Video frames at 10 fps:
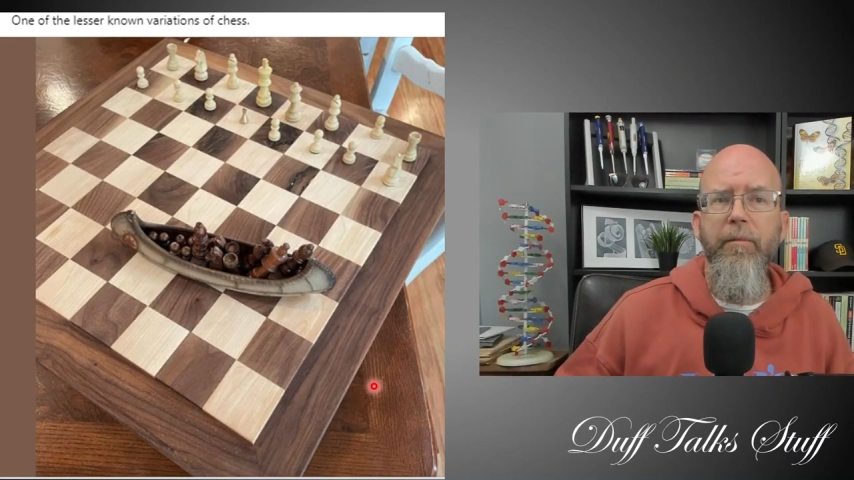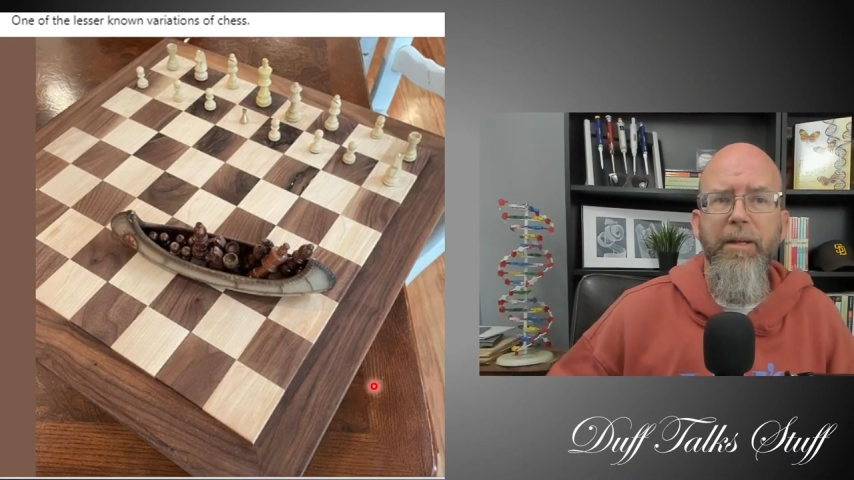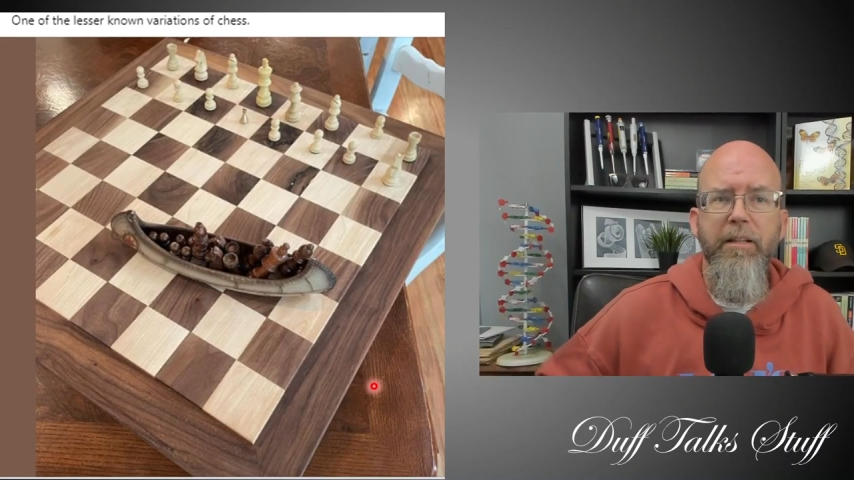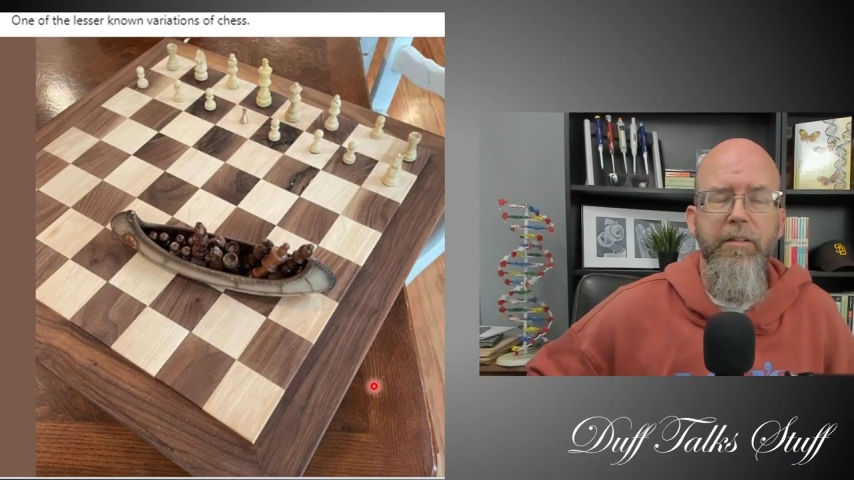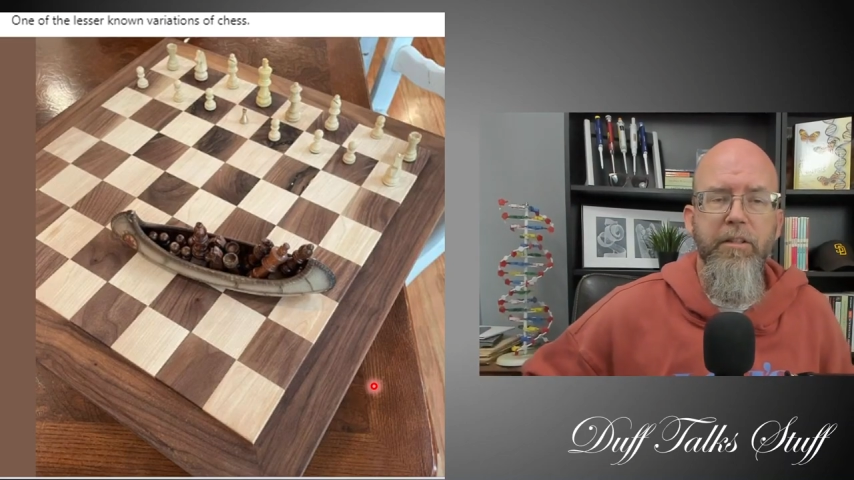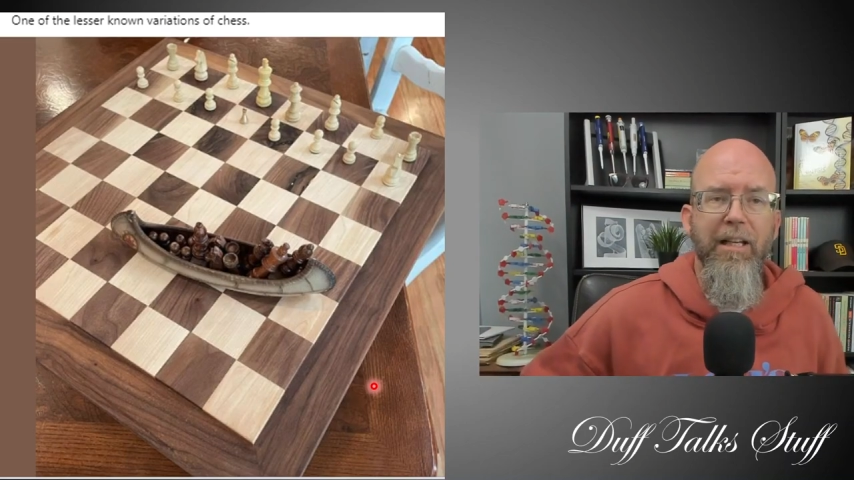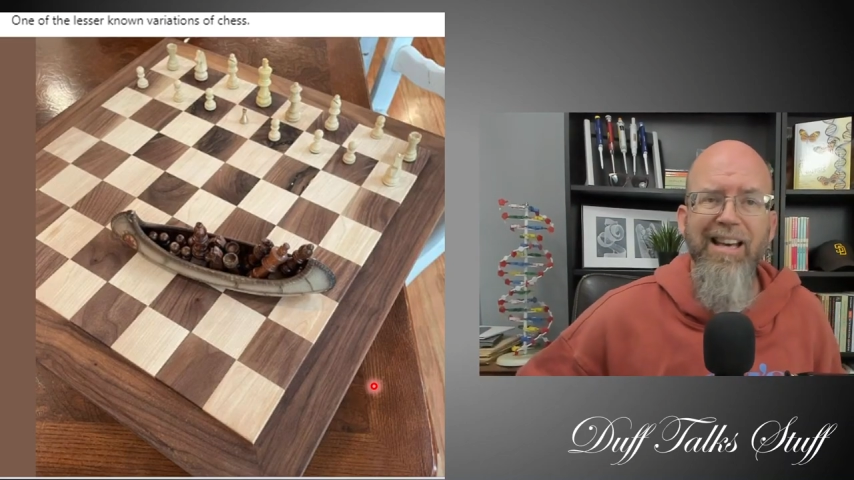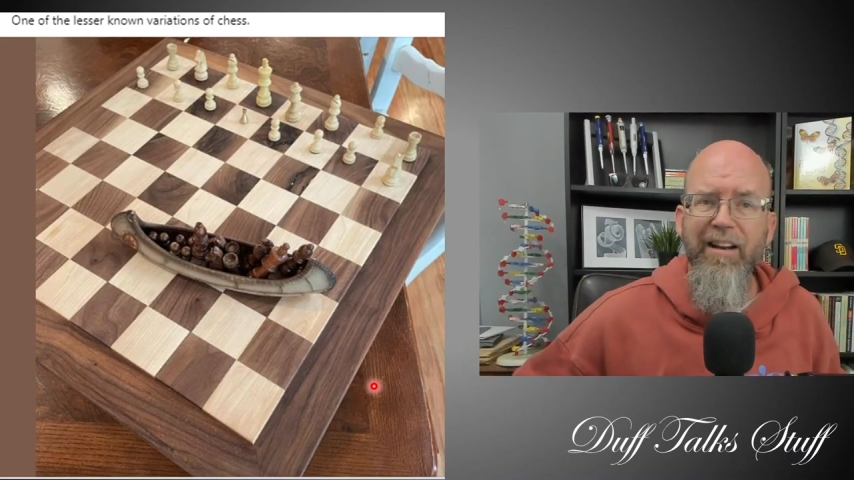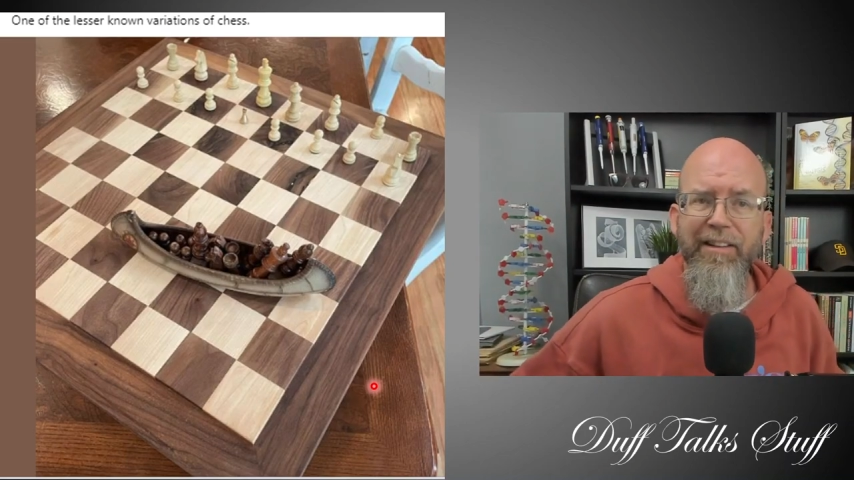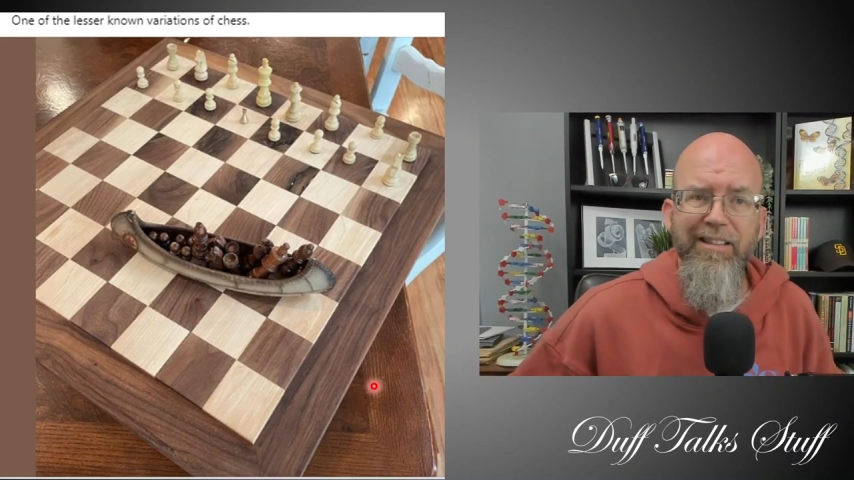internet because there's a
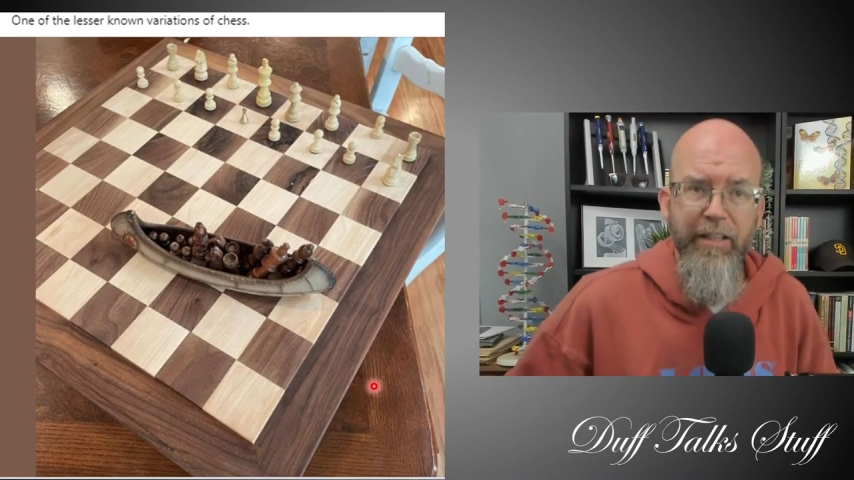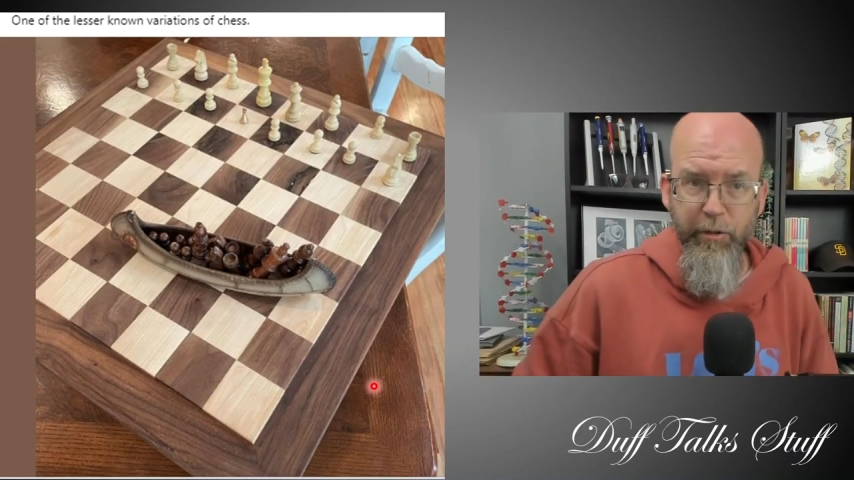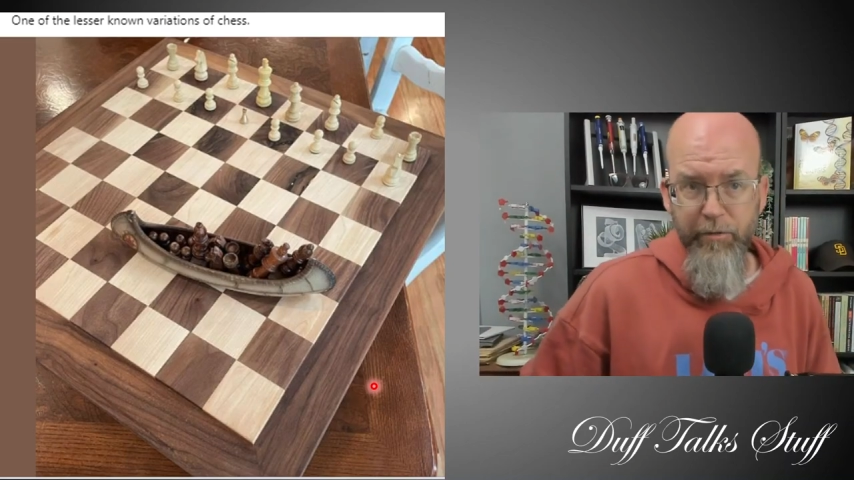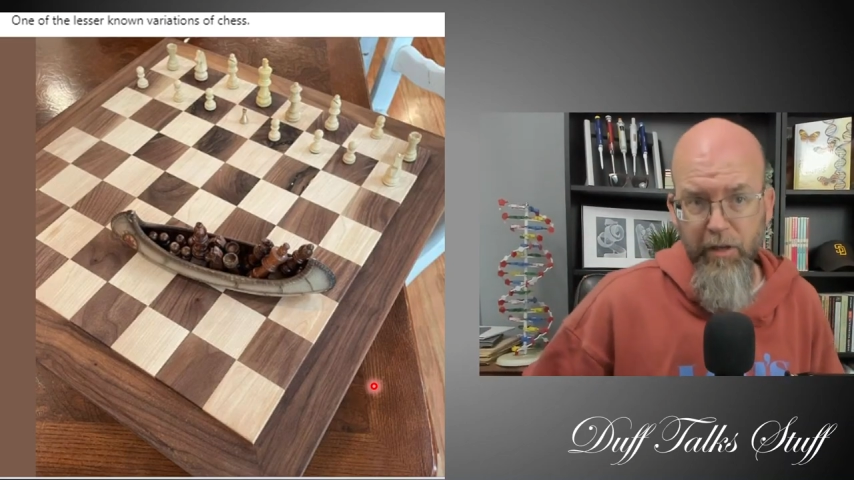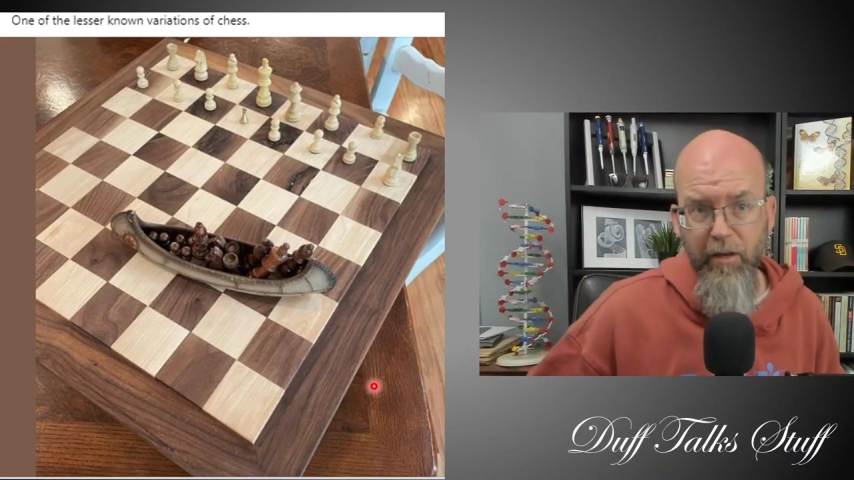lot of things I don't